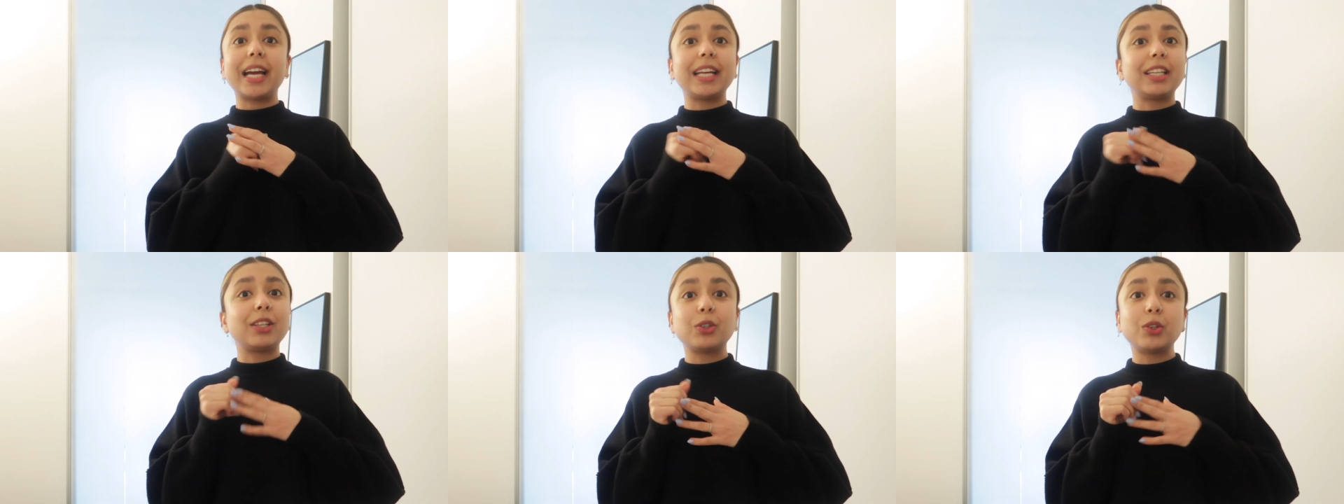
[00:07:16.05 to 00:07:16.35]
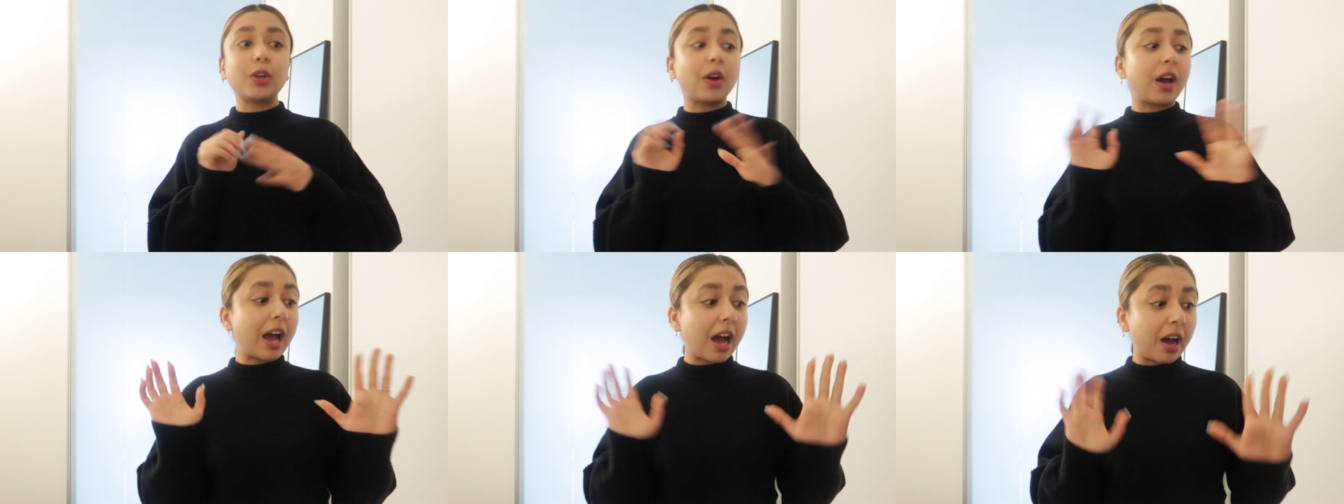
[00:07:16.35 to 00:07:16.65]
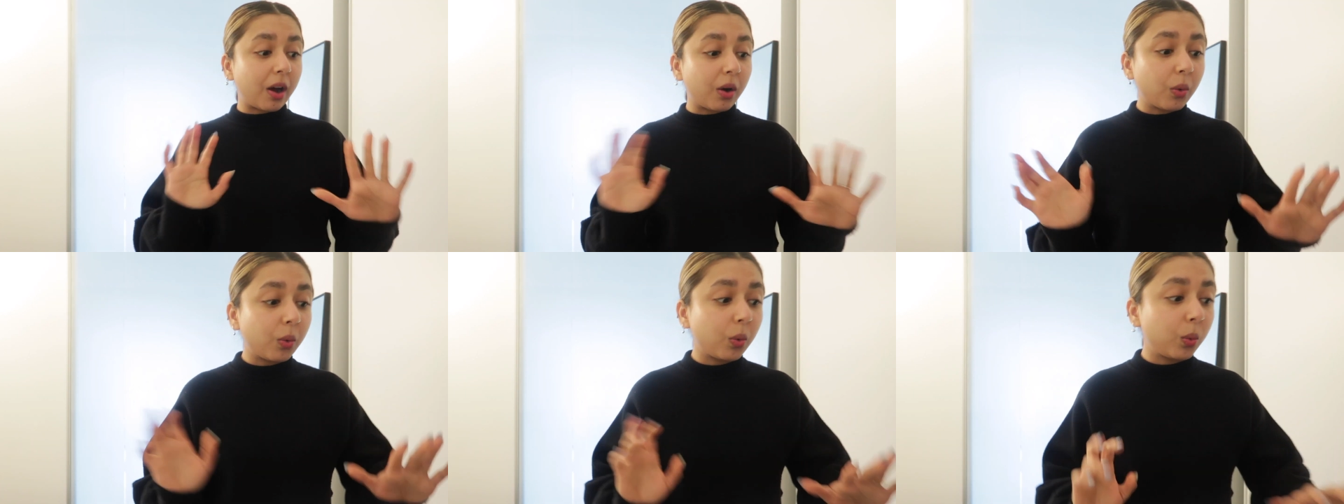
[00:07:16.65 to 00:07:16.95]
I don't know
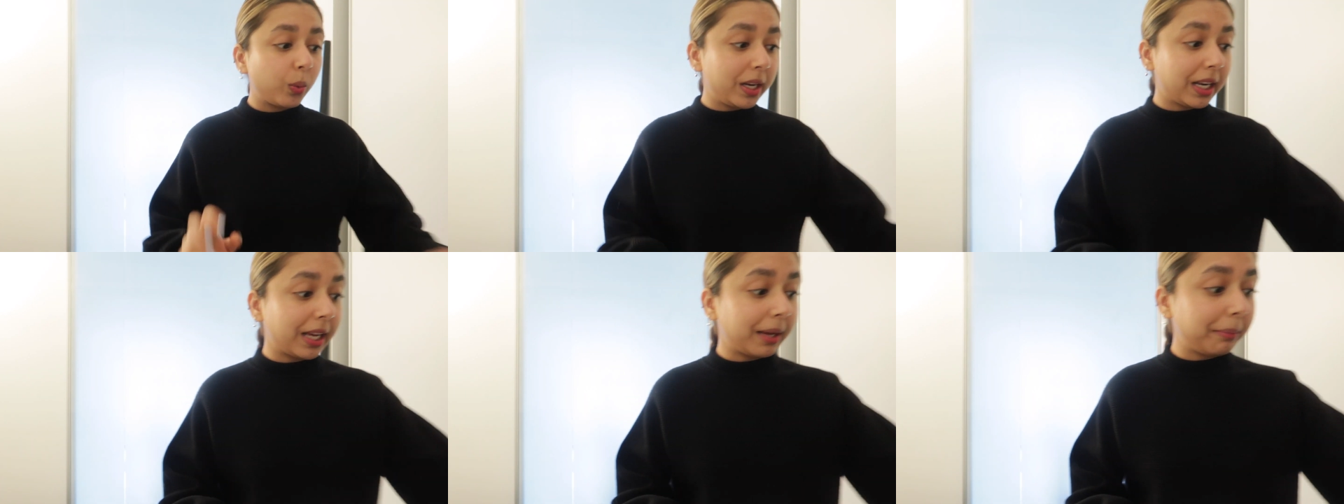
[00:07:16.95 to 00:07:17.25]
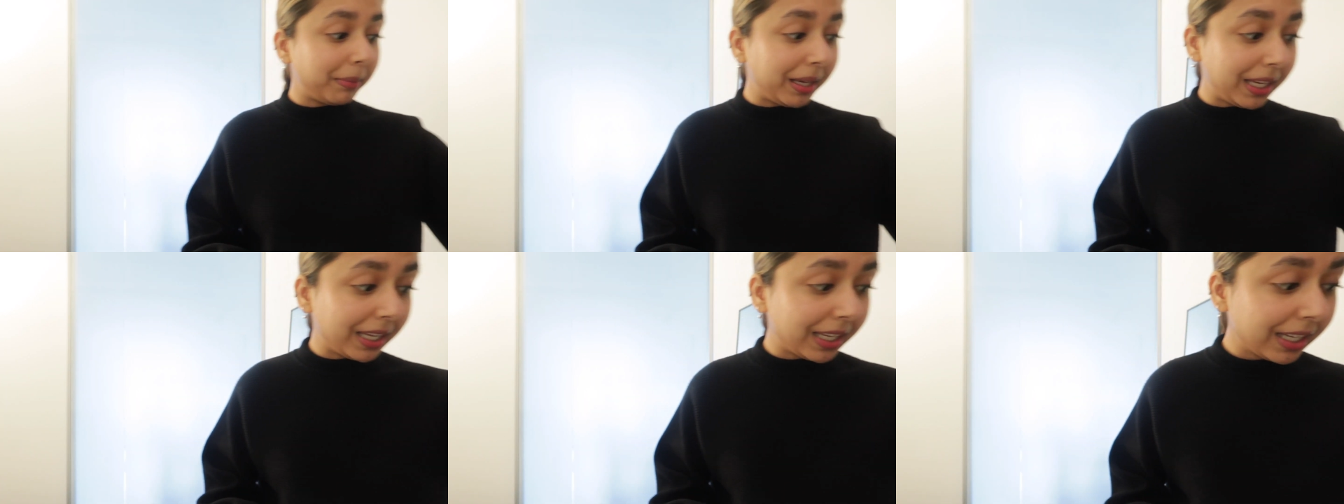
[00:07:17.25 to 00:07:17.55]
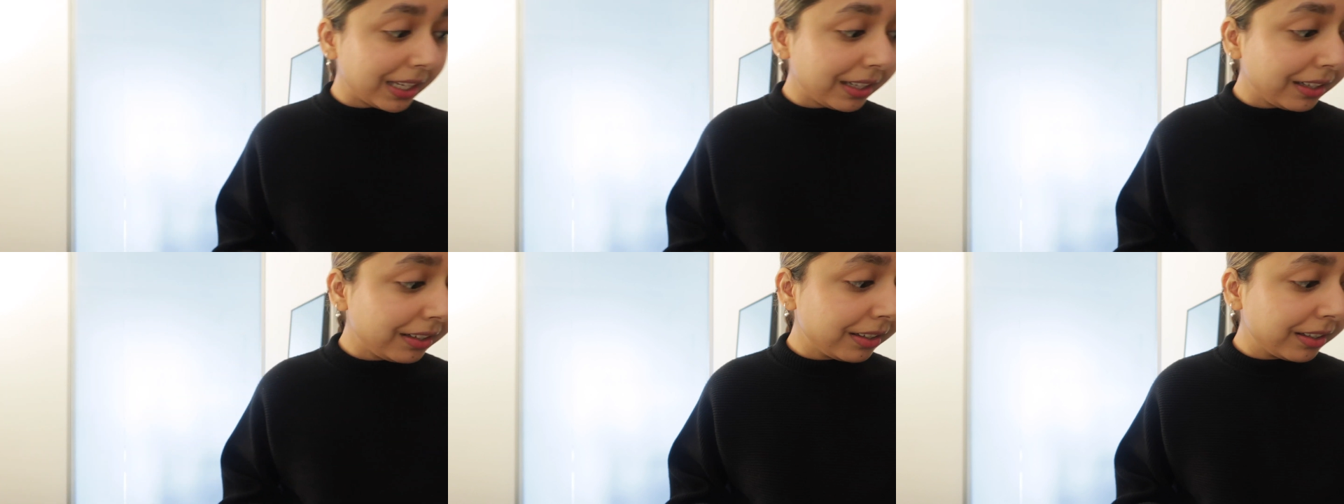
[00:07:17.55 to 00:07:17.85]
how will I
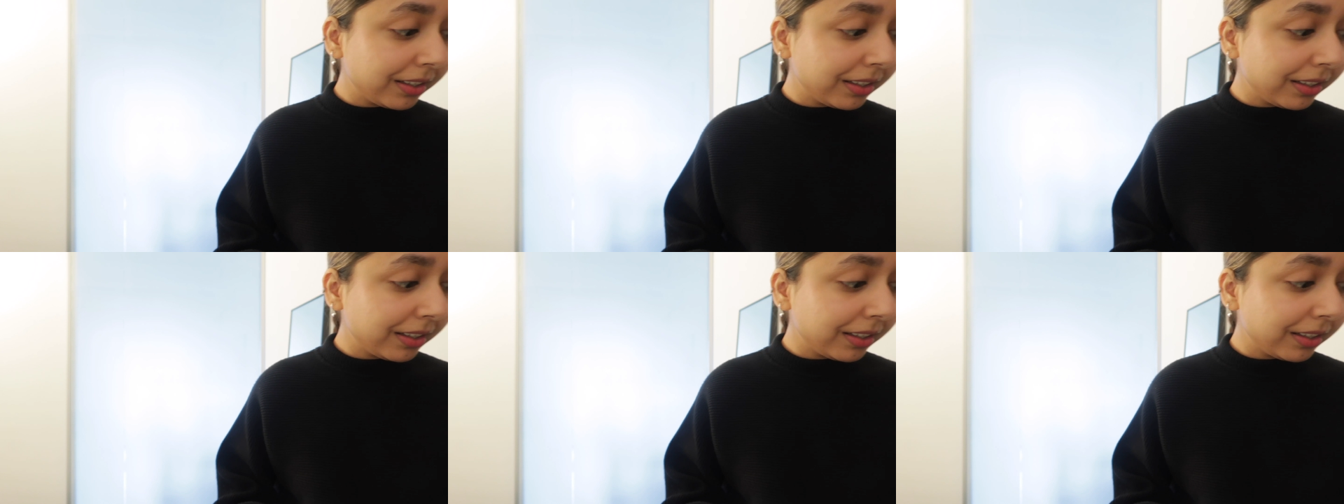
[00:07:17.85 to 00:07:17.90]
make it.